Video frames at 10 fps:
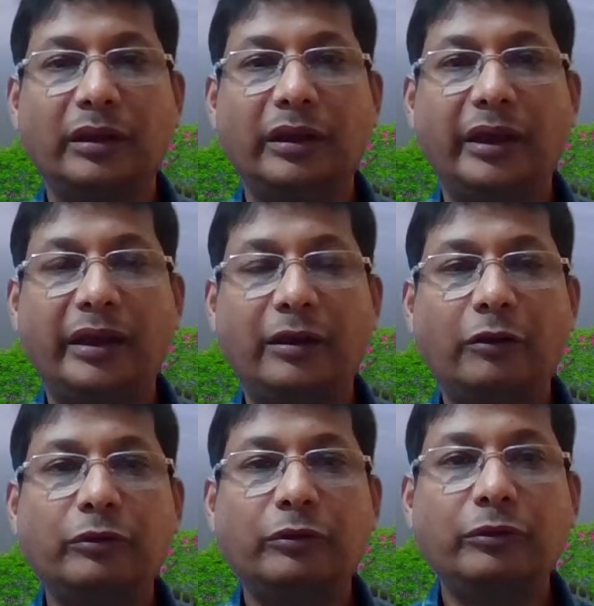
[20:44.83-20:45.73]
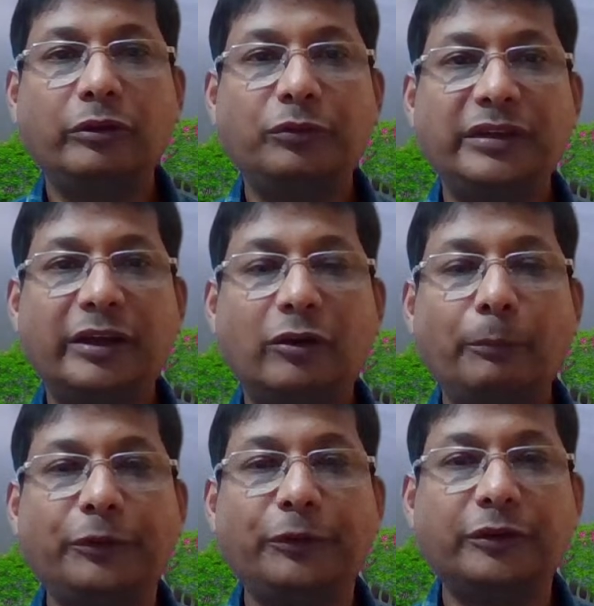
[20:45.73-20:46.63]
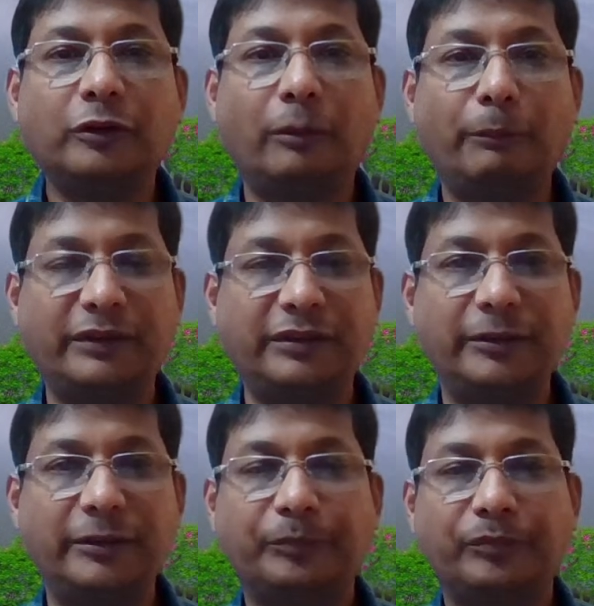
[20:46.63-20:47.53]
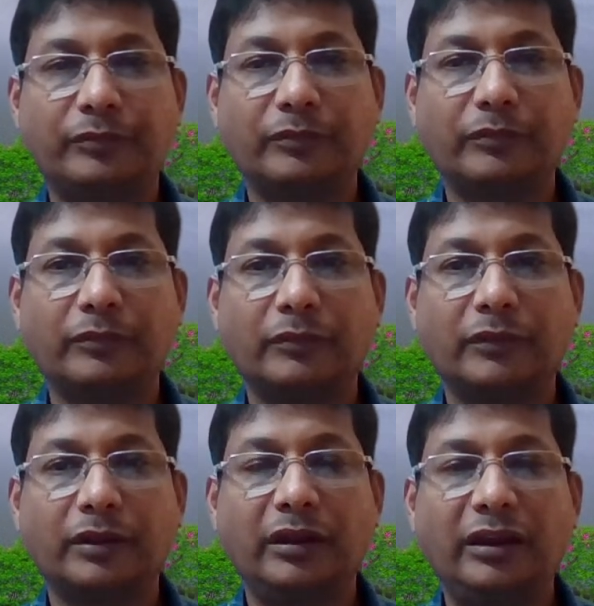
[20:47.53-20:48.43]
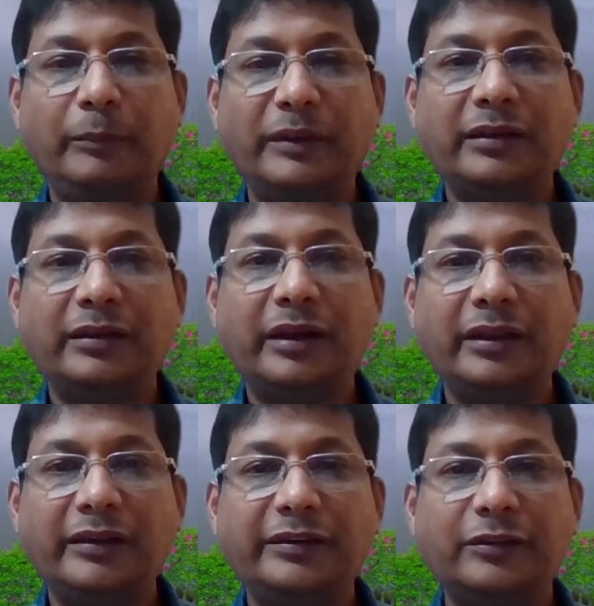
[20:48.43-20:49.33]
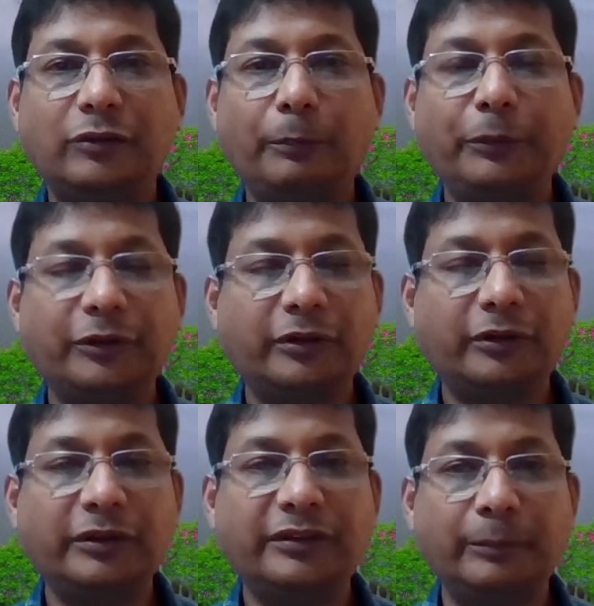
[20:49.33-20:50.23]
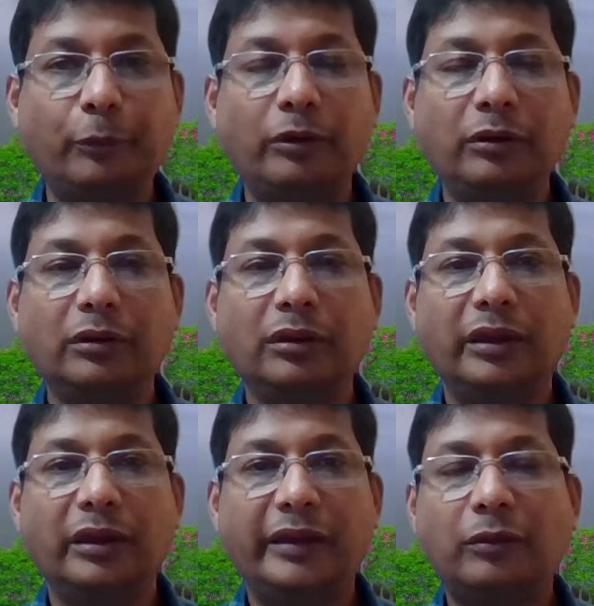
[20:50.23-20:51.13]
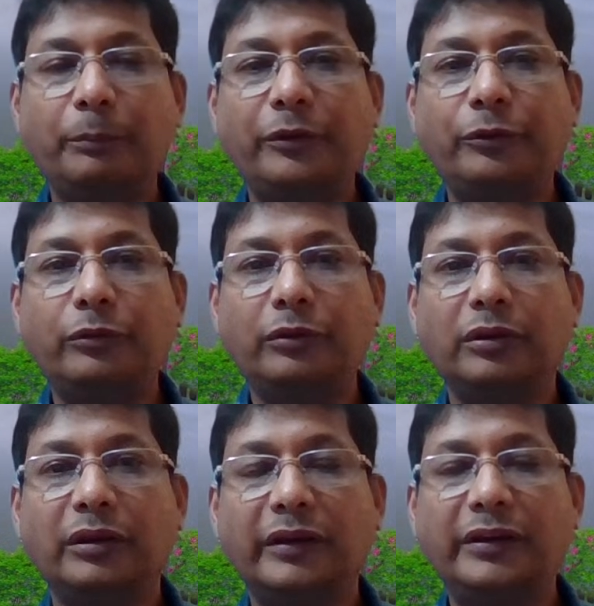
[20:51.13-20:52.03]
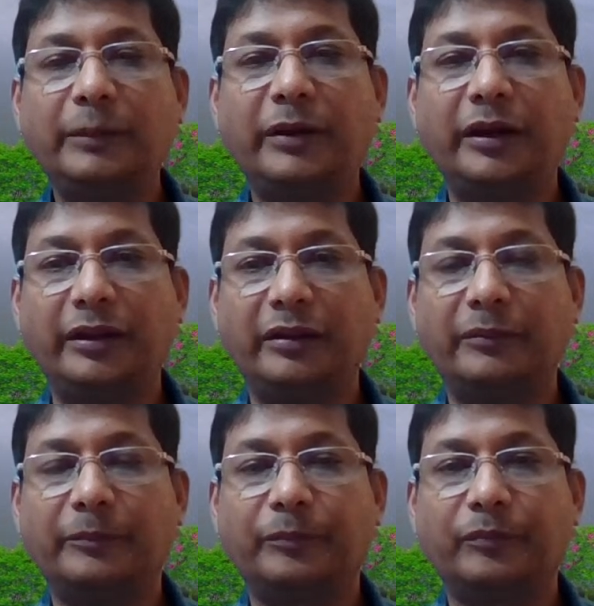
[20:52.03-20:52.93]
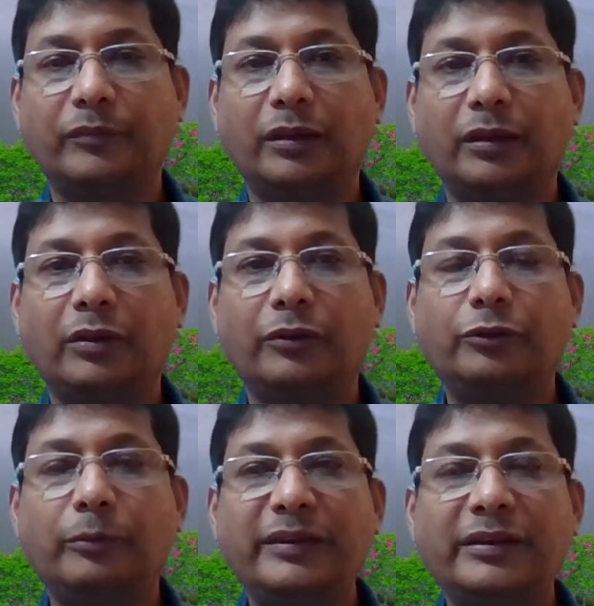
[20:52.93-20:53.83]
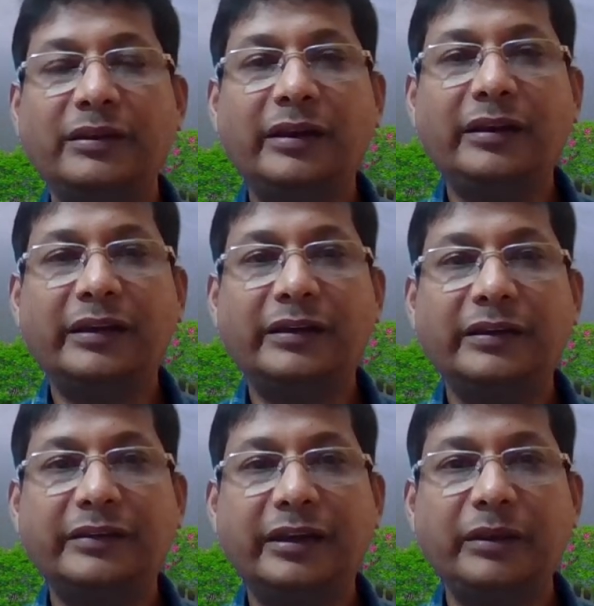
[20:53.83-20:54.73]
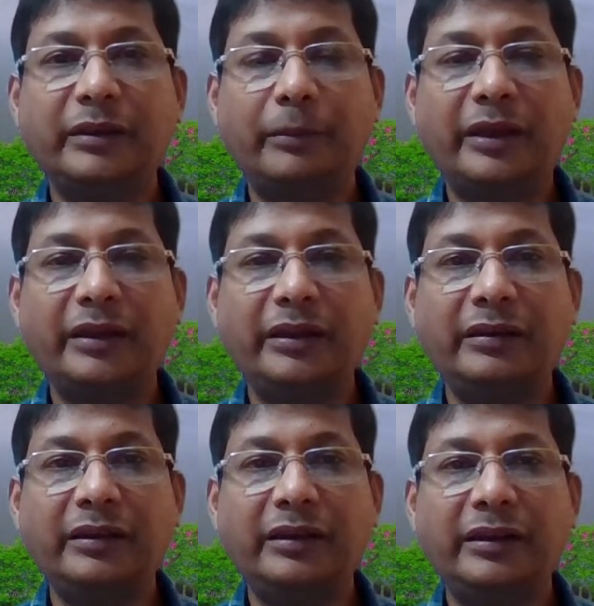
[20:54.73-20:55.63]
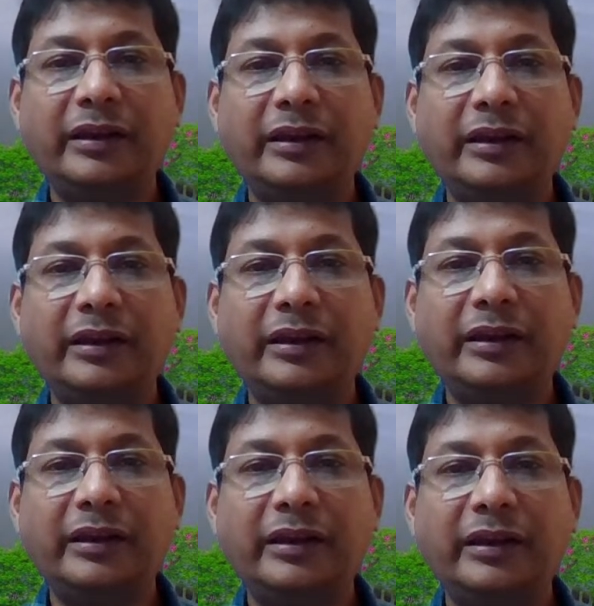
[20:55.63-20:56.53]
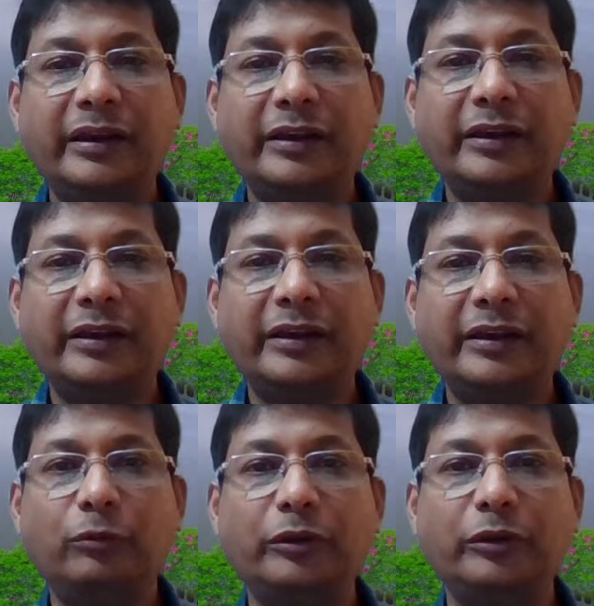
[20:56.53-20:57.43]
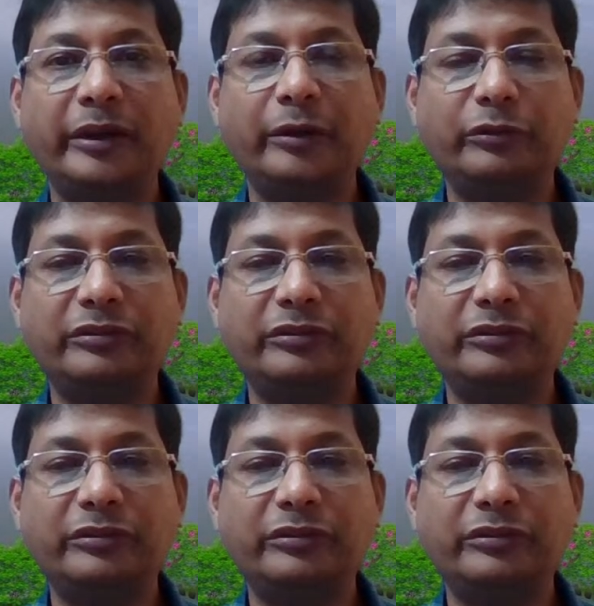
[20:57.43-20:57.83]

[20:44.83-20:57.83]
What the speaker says: and also you have to see the computational complexity. In machine learning, it is computationally simple as compared to the deep learning. So machine learning techniques can be applied in the case of the CPU. The CPU we can use,